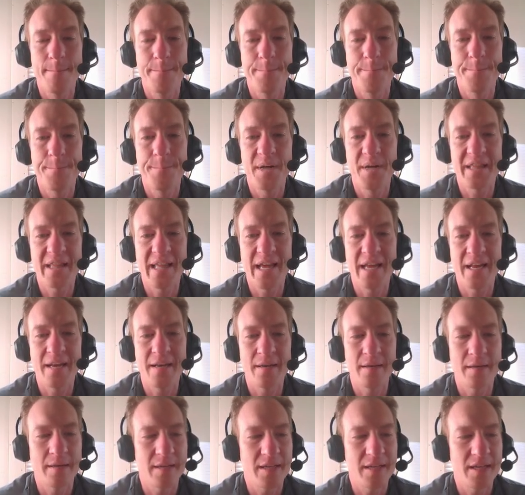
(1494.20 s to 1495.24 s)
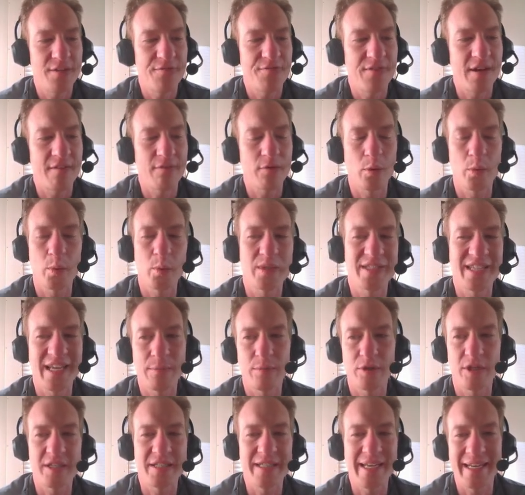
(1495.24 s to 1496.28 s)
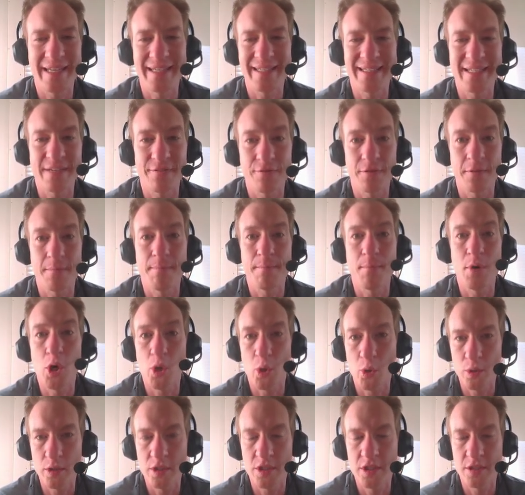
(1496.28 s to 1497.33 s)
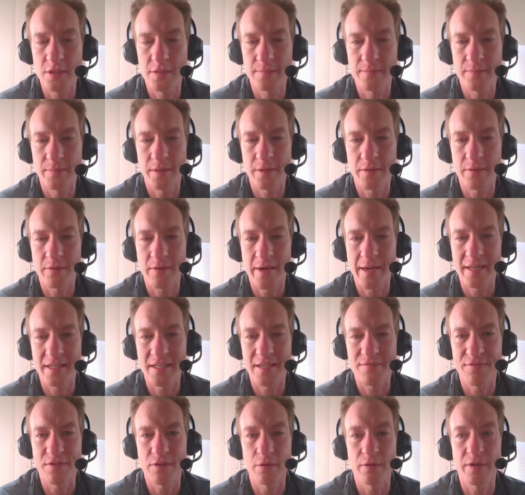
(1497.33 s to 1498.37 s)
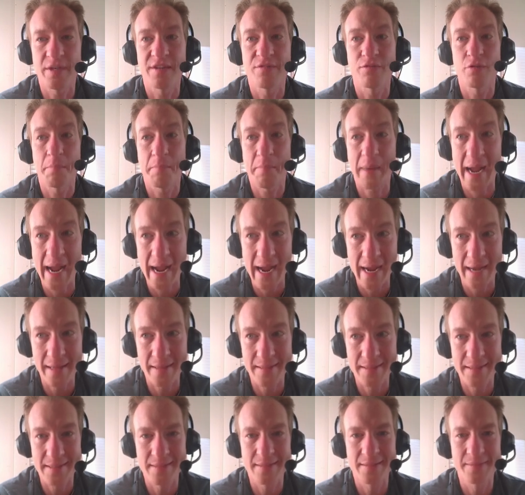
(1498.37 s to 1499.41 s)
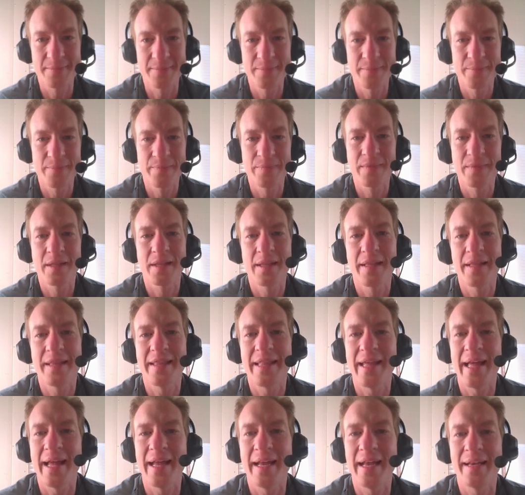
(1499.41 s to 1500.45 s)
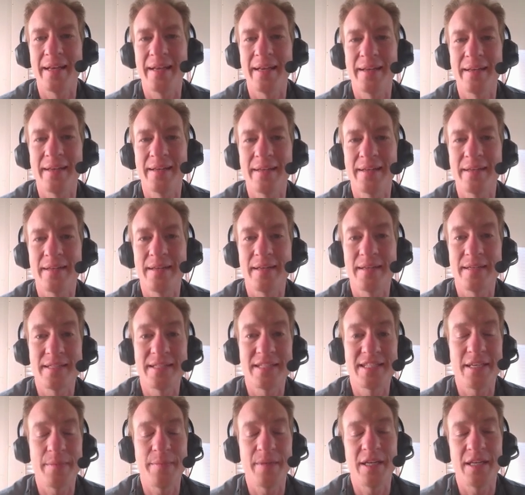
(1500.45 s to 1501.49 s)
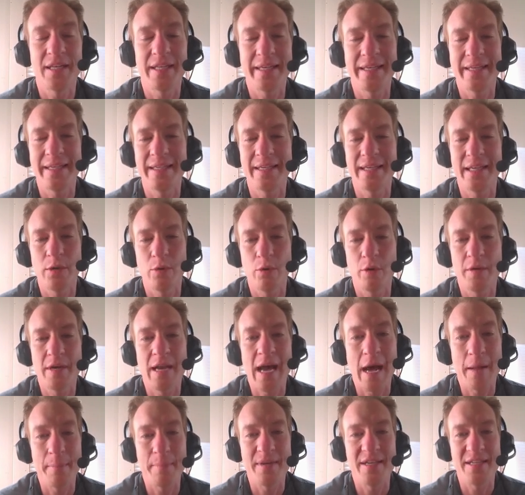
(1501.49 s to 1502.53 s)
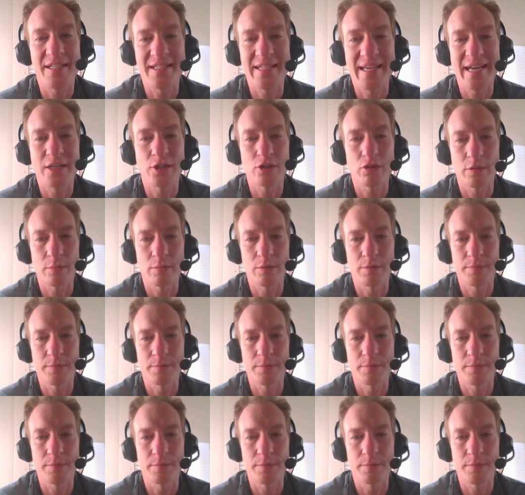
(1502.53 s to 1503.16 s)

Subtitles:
But then if everyone was able to take different modes, right? If there were different paths, then seemingly it would not be saturable.